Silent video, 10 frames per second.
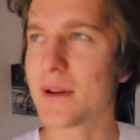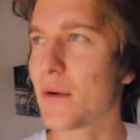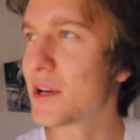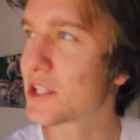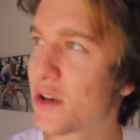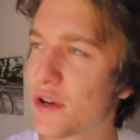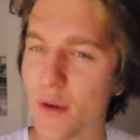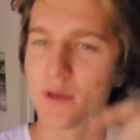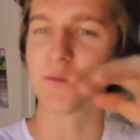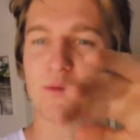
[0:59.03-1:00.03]
man. I want to soak
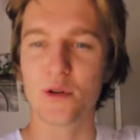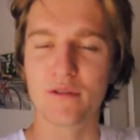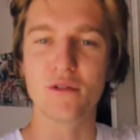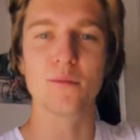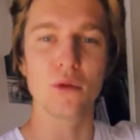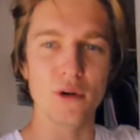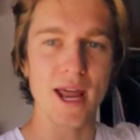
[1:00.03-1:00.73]
up this beautiful blue